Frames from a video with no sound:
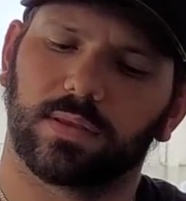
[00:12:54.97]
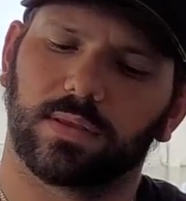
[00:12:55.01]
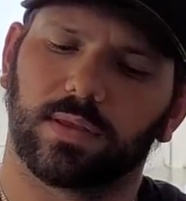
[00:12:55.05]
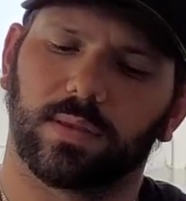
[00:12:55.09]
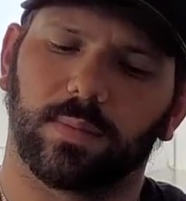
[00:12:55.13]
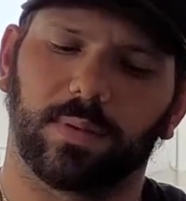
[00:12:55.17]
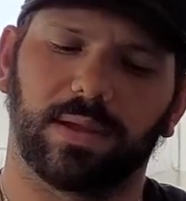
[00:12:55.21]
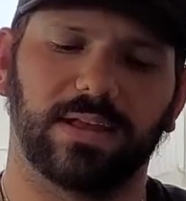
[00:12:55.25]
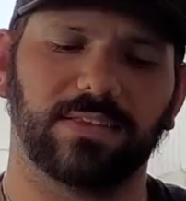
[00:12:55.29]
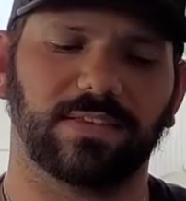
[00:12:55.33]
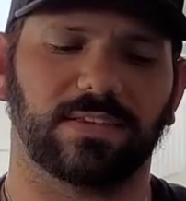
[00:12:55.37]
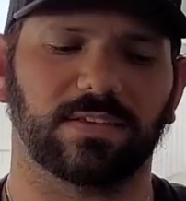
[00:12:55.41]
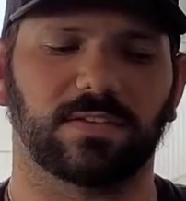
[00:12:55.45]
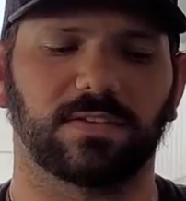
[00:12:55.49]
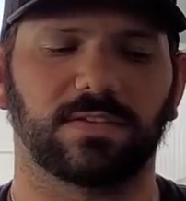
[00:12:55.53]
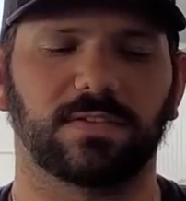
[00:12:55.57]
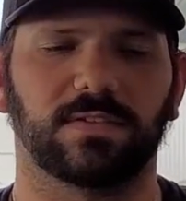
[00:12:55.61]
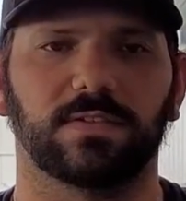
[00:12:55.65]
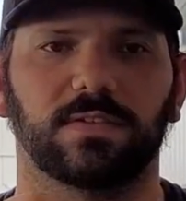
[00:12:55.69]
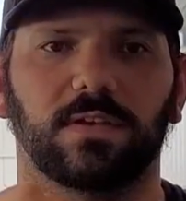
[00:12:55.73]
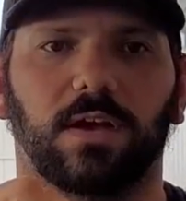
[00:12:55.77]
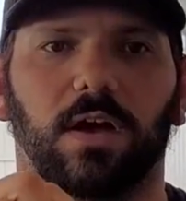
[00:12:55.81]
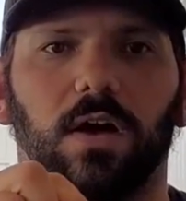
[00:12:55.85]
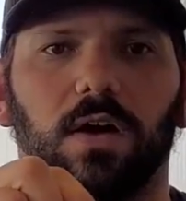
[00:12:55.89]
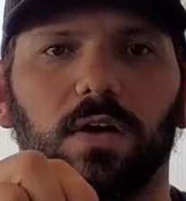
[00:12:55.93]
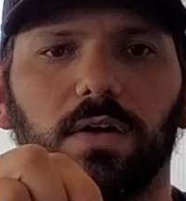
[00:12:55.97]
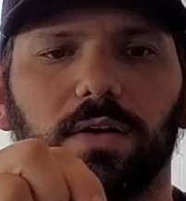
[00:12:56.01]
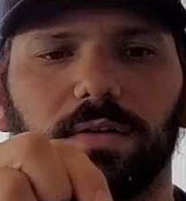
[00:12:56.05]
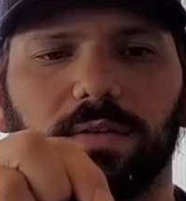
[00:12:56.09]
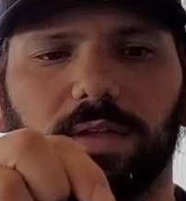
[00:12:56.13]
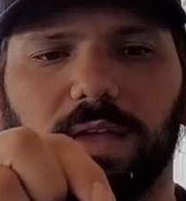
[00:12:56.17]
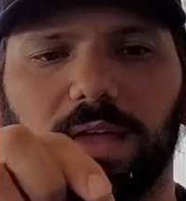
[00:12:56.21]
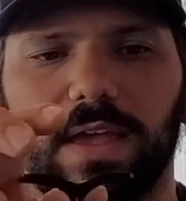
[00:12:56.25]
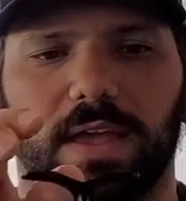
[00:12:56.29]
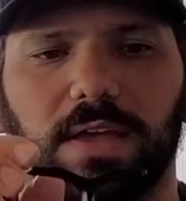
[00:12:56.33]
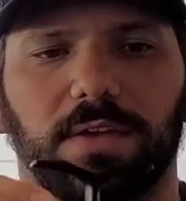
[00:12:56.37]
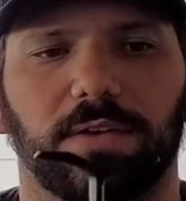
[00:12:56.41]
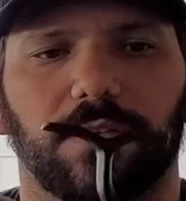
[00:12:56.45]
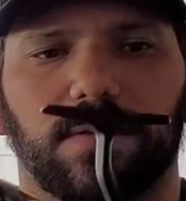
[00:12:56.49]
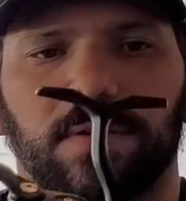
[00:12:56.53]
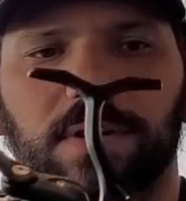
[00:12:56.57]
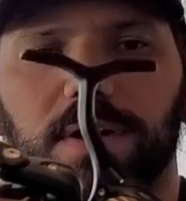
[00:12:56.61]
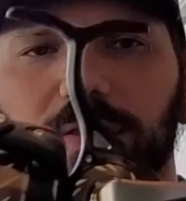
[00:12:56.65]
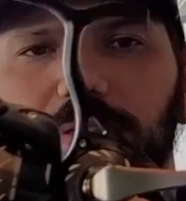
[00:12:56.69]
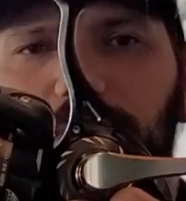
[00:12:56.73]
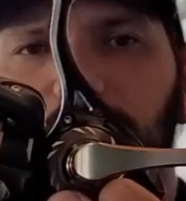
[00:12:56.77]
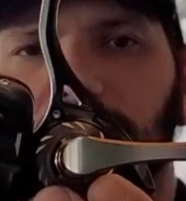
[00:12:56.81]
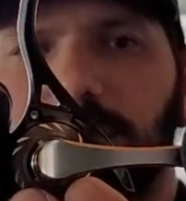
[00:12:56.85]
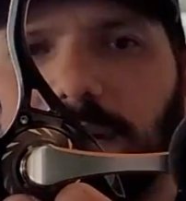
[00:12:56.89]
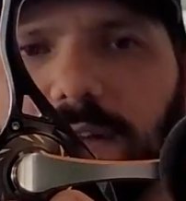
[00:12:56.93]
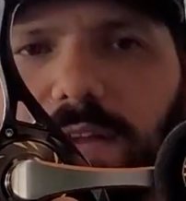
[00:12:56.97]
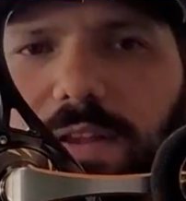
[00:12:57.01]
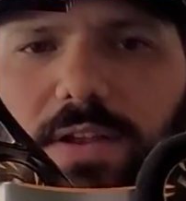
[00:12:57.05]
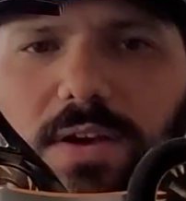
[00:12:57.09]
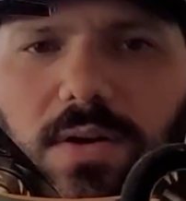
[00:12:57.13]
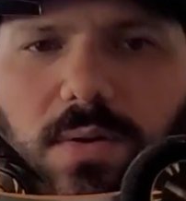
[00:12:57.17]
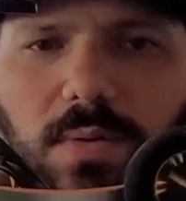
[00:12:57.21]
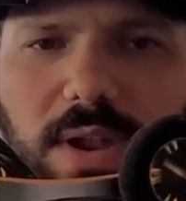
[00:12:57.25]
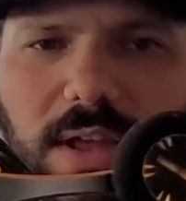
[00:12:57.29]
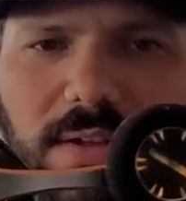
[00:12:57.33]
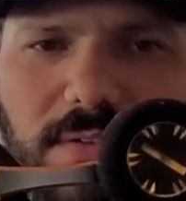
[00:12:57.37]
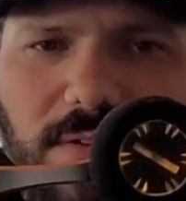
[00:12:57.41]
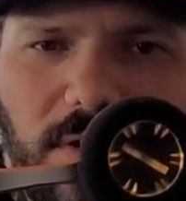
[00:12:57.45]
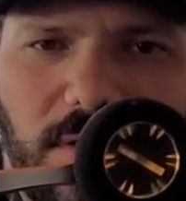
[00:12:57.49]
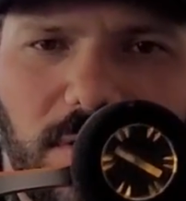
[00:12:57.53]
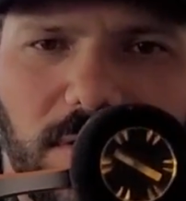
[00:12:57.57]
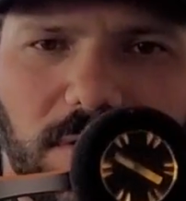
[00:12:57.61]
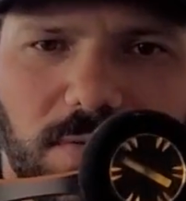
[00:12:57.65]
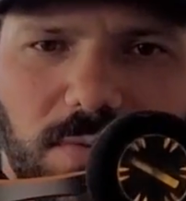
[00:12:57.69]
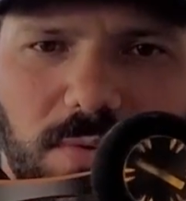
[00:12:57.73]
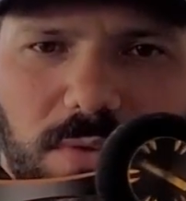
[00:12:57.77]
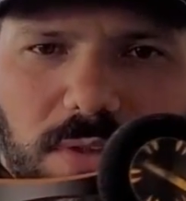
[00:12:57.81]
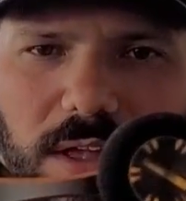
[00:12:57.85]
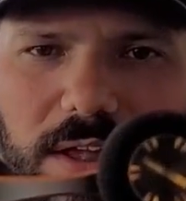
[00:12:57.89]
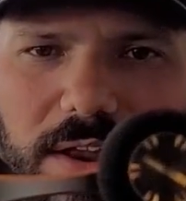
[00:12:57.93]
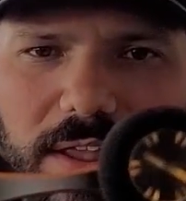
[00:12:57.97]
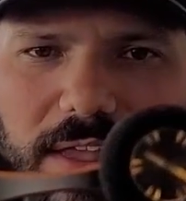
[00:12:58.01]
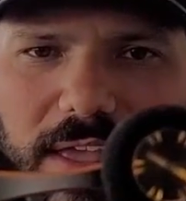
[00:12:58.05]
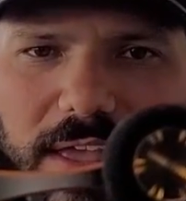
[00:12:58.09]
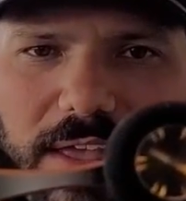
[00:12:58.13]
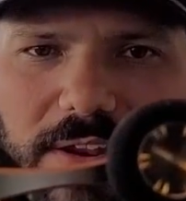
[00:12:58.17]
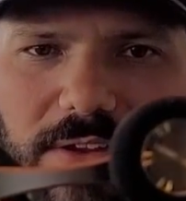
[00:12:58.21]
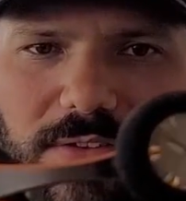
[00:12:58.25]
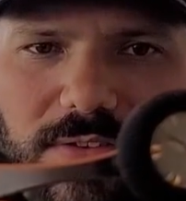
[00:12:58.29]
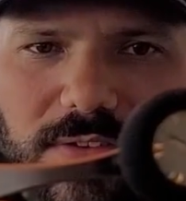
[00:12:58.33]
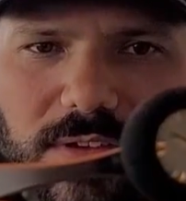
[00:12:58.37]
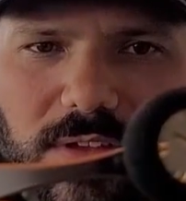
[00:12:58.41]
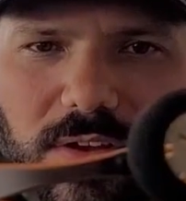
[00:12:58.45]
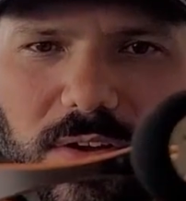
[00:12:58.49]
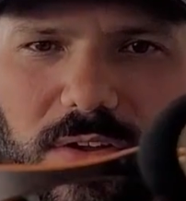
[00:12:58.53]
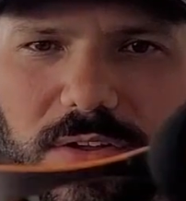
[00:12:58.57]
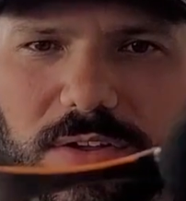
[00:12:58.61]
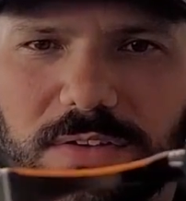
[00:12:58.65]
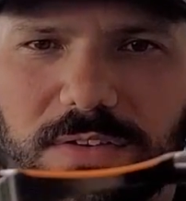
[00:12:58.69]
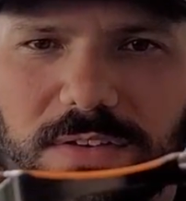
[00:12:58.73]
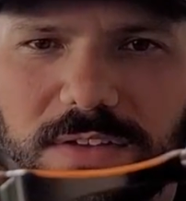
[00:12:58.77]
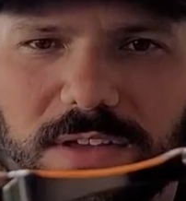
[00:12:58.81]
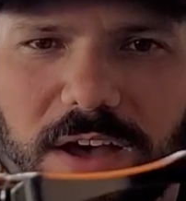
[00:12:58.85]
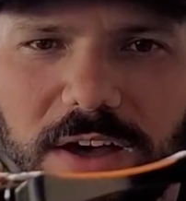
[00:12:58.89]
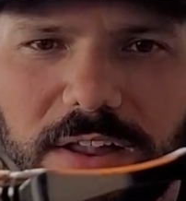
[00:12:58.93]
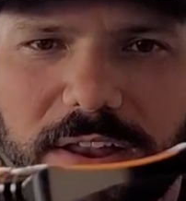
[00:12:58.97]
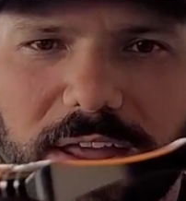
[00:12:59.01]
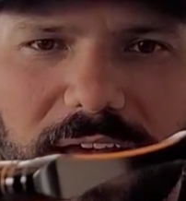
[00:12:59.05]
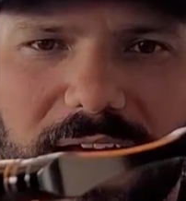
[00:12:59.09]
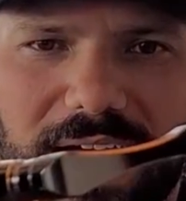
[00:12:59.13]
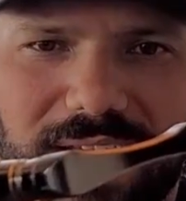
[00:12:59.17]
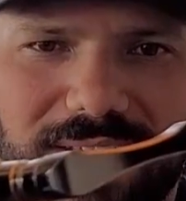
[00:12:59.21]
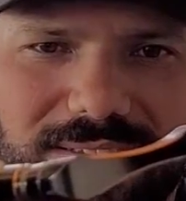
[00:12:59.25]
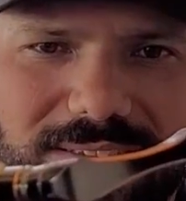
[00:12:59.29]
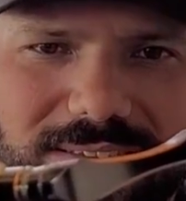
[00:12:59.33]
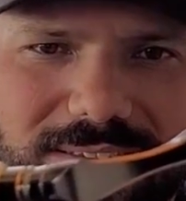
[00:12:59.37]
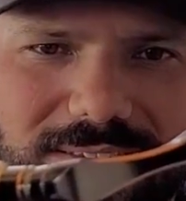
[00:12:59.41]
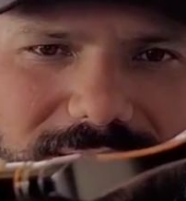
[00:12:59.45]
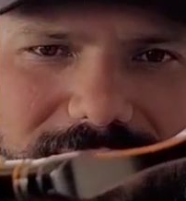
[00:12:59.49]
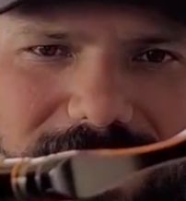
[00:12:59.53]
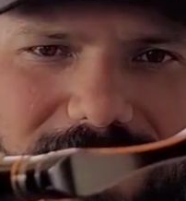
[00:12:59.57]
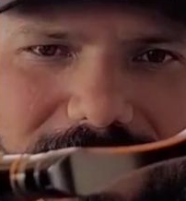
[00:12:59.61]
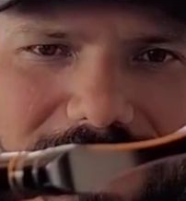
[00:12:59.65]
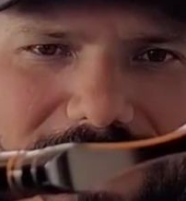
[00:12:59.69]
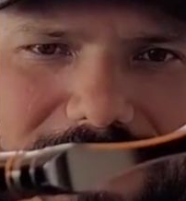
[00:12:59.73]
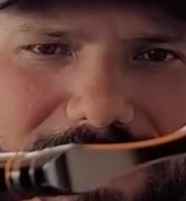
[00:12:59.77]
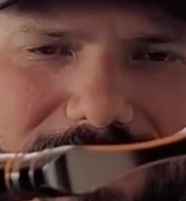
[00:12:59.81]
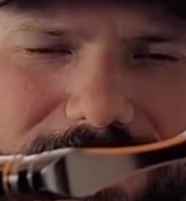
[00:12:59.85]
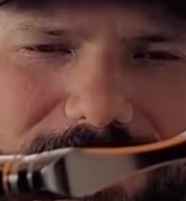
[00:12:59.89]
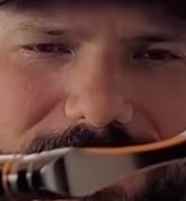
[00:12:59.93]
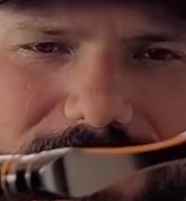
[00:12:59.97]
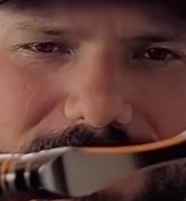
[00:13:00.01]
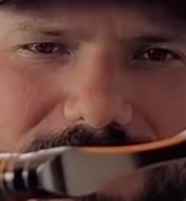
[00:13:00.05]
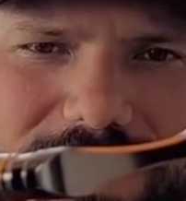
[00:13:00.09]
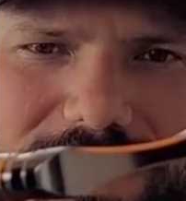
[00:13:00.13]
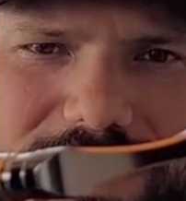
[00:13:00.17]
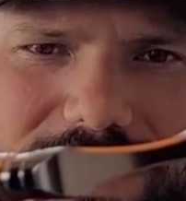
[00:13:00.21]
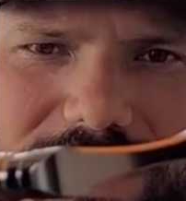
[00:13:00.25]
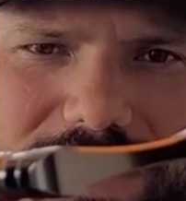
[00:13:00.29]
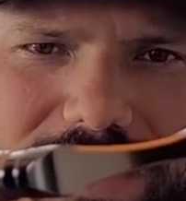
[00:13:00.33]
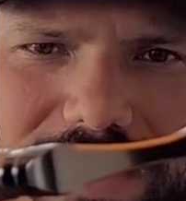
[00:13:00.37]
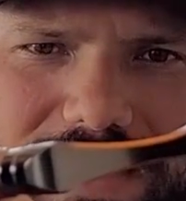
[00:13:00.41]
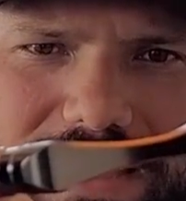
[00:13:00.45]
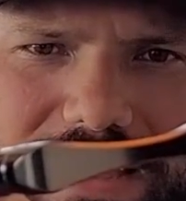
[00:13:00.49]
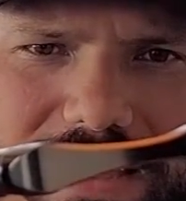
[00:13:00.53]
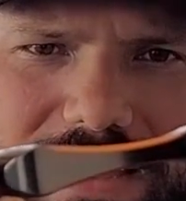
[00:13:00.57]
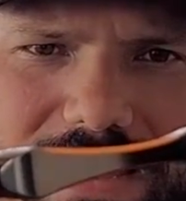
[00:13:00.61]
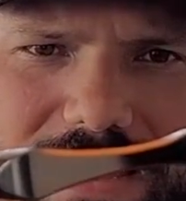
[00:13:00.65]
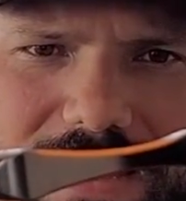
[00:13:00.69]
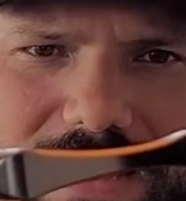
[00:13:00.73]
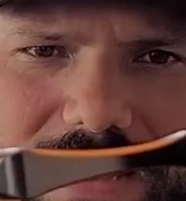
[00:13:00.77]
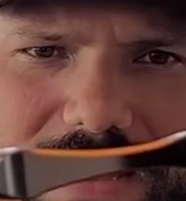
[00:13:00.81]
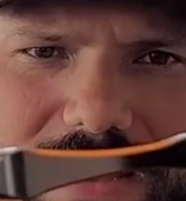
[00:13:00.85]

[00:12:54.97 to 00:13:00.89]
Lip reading: That's a solid handle right there. You know what I noticed with a lot of handles, you know, all these cutouts and stuff? You